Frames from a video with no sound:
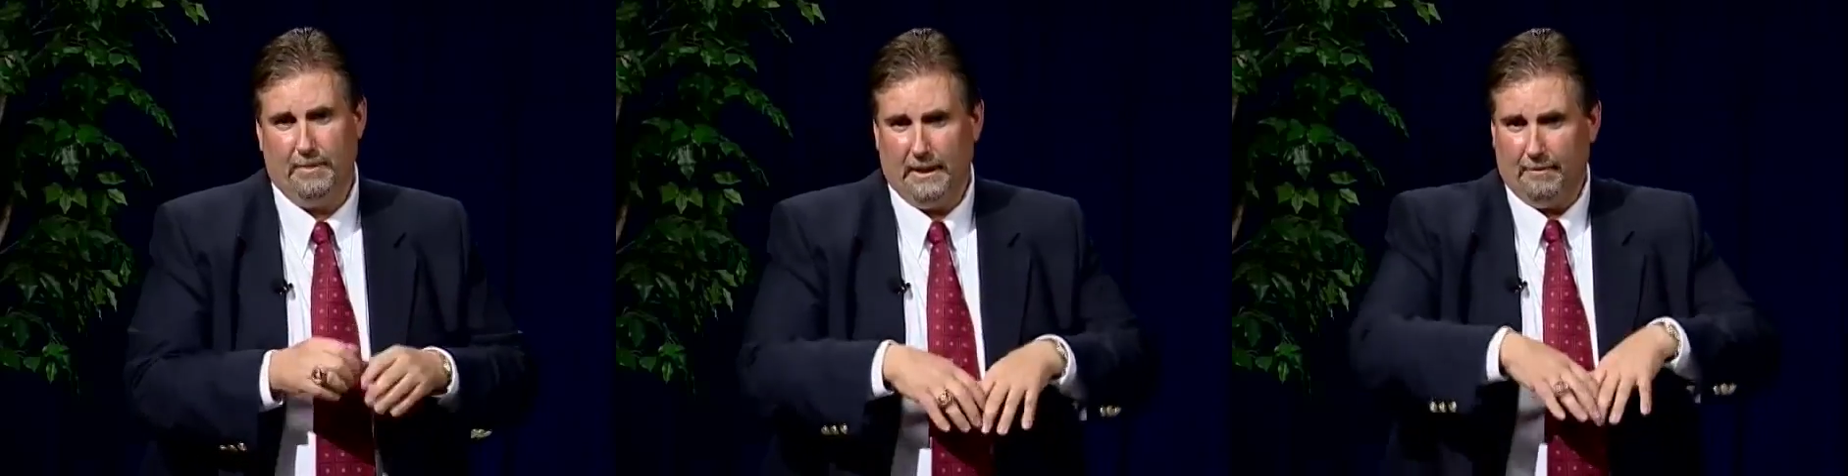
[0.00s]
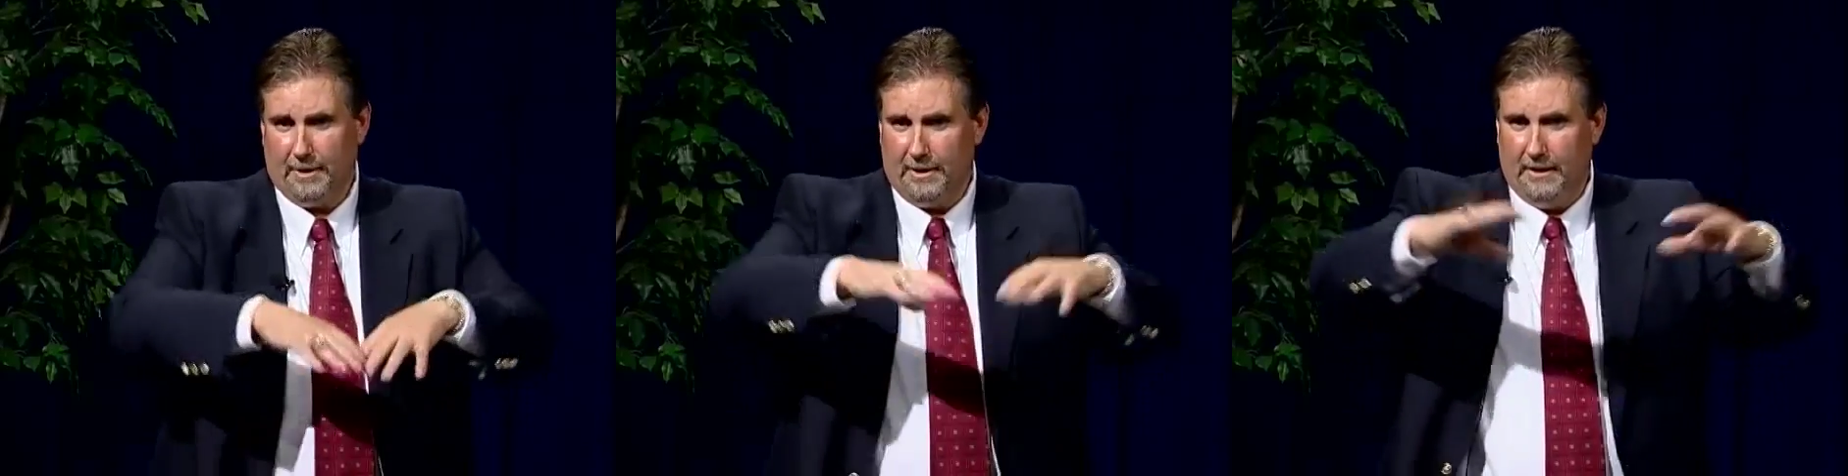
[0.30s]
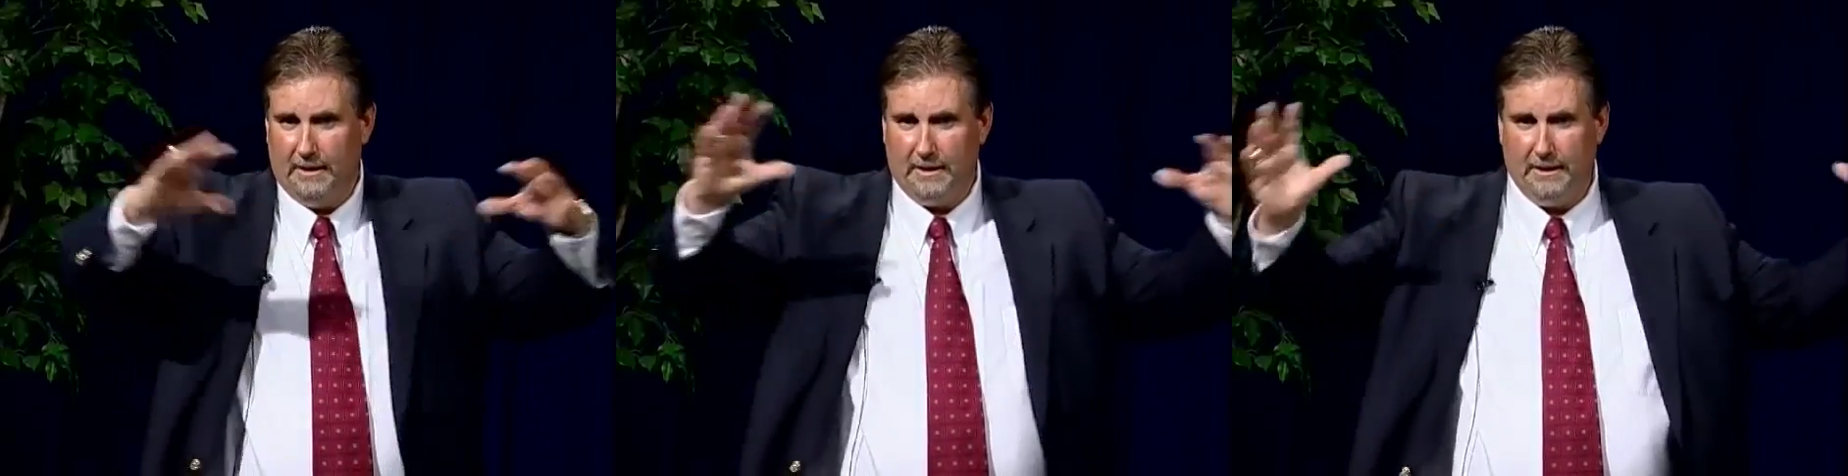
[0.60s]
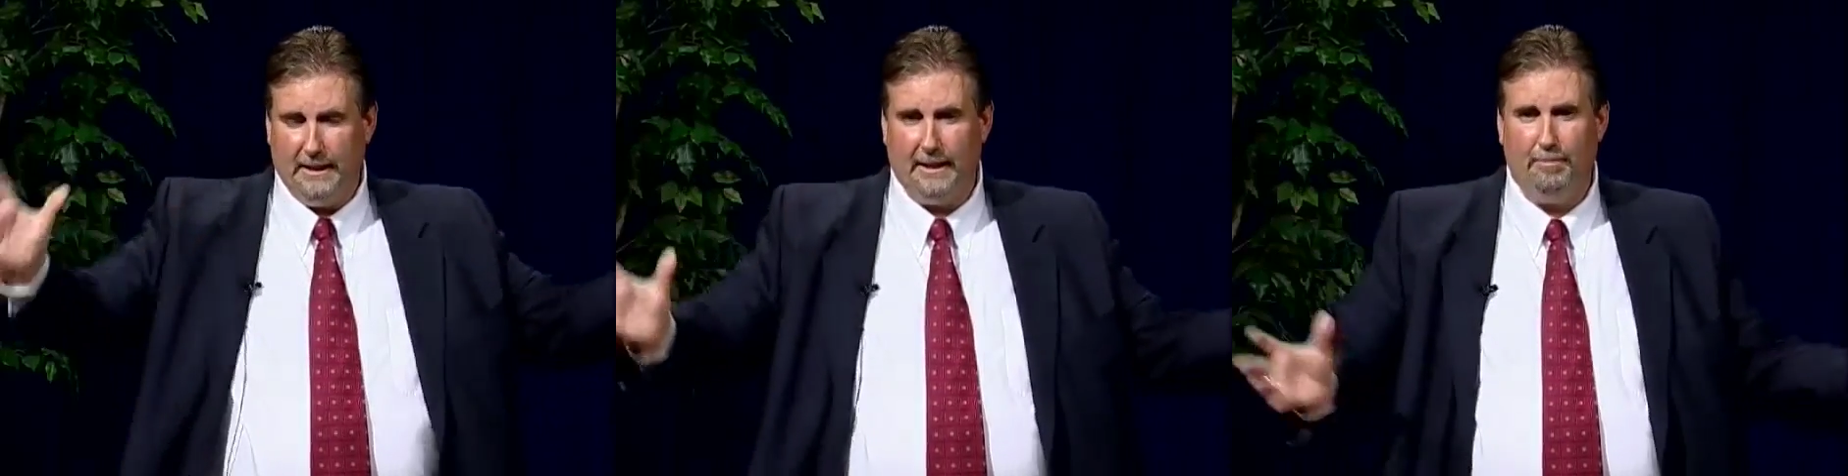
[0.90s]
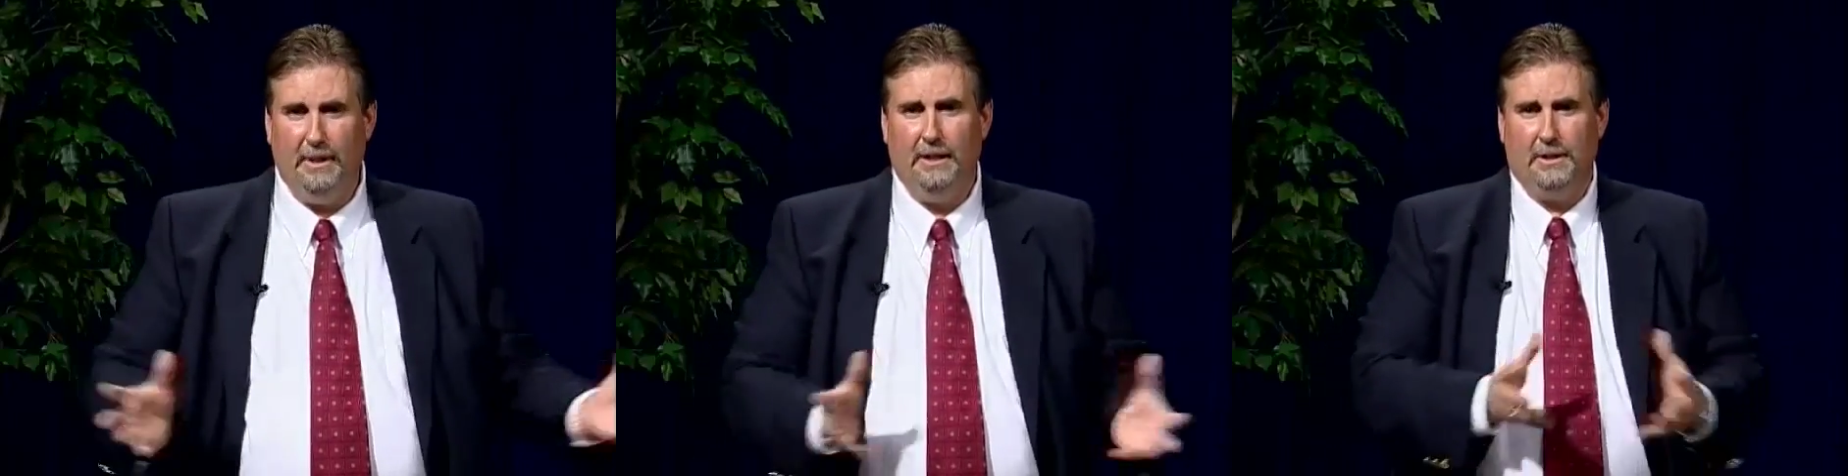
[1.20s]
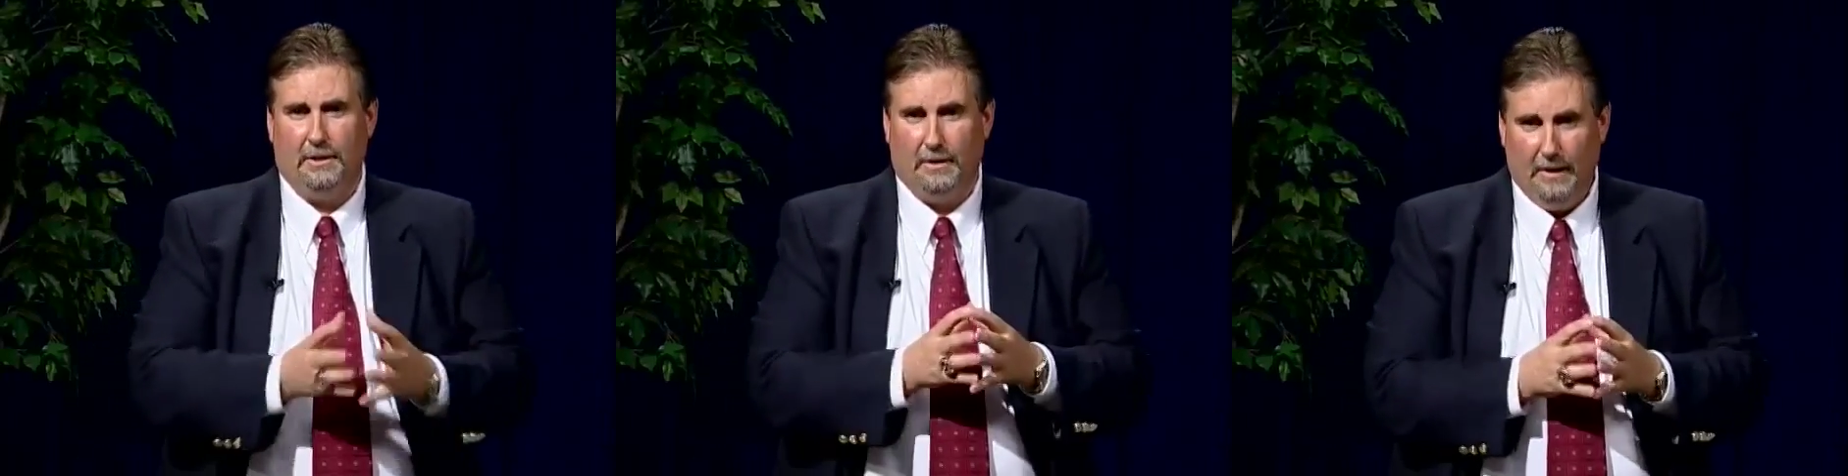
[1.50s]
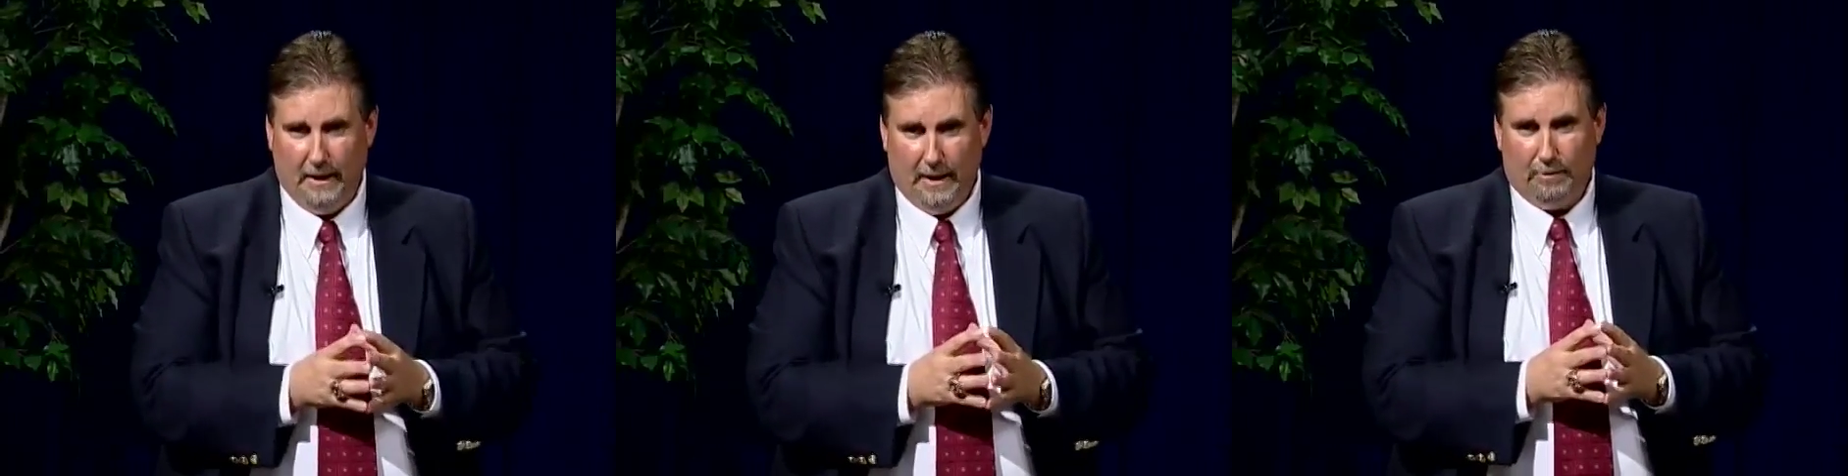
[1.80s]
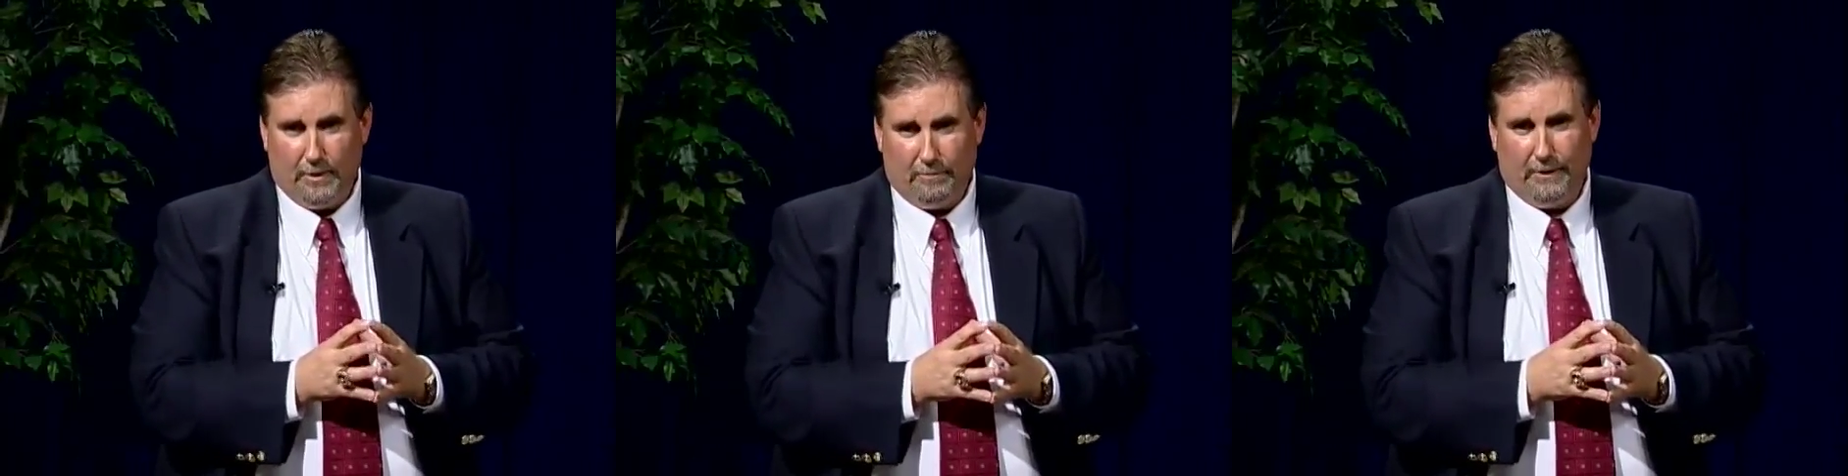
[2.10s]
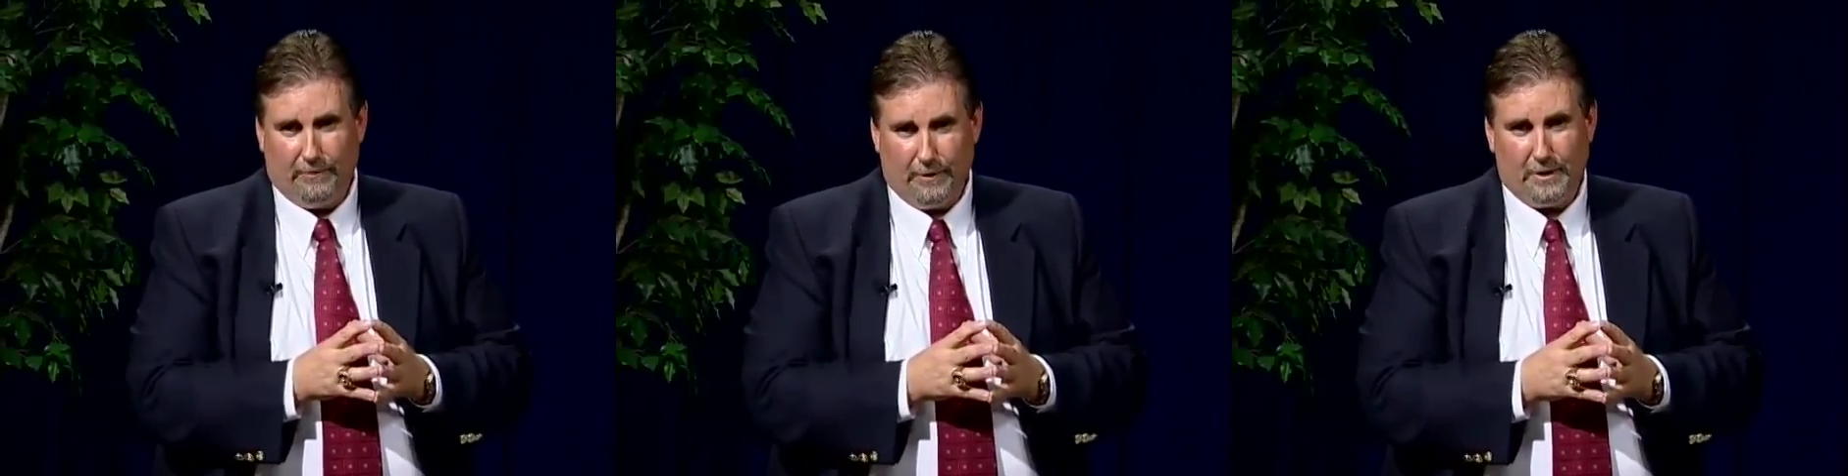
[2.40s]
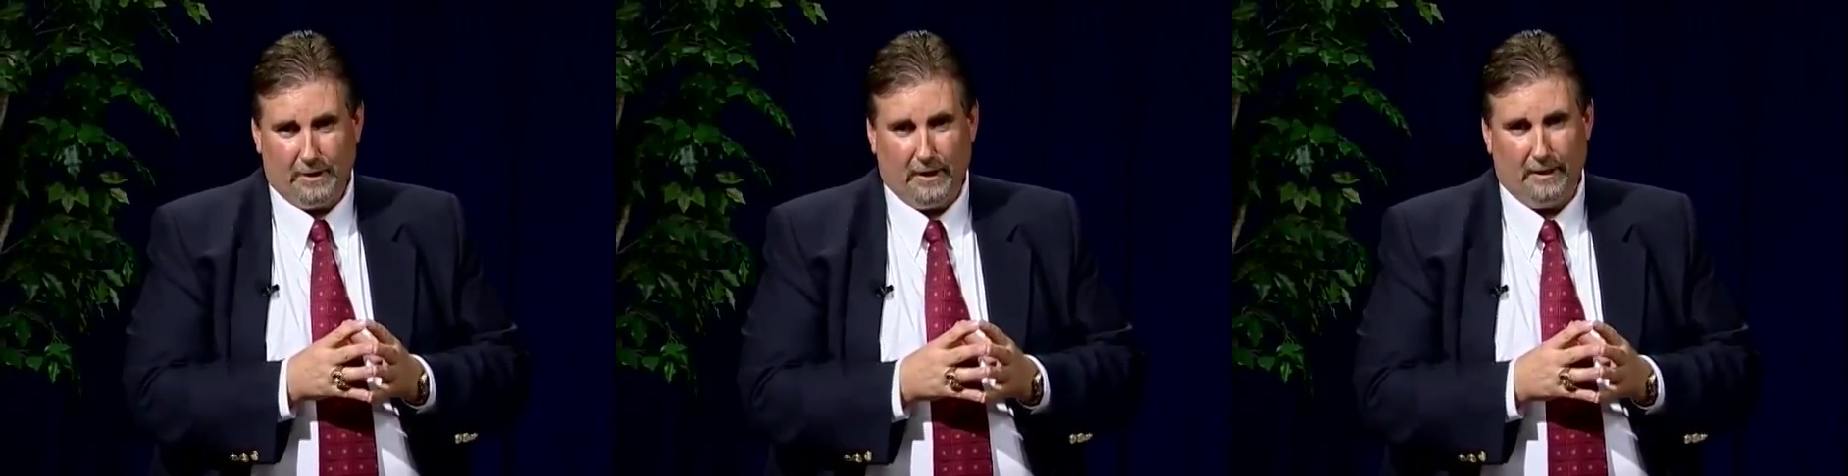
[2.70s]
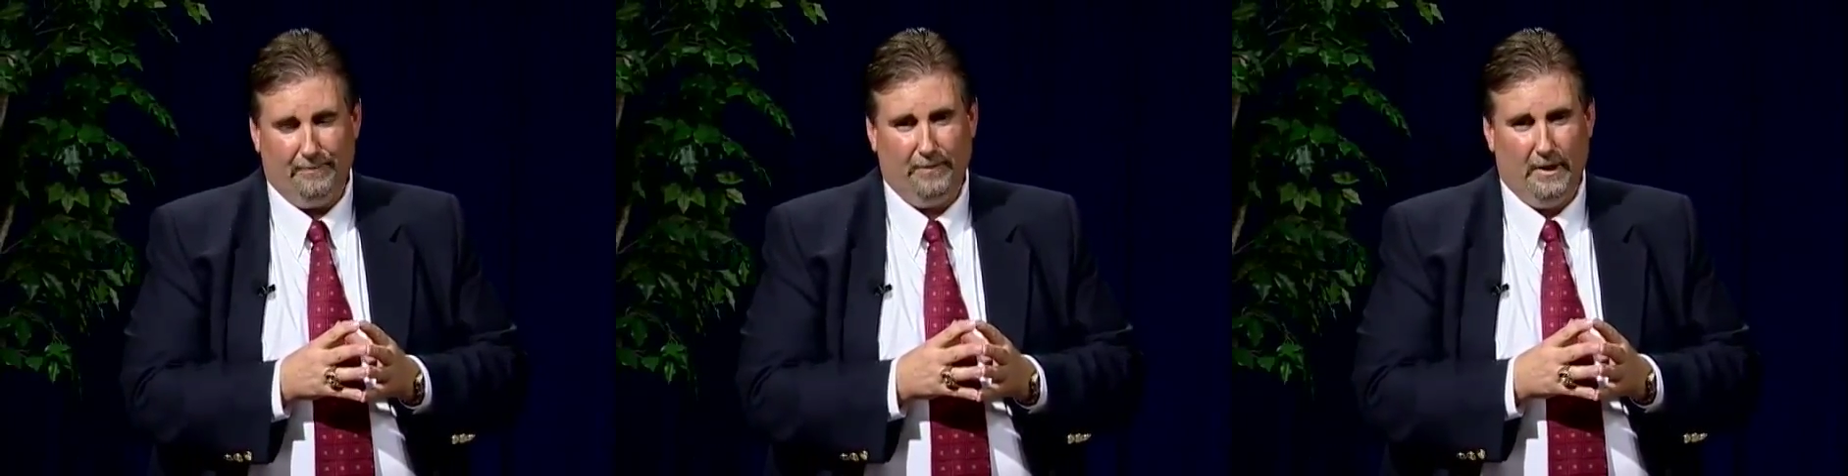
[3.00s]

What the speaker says: being able to see this entire picture when we first start.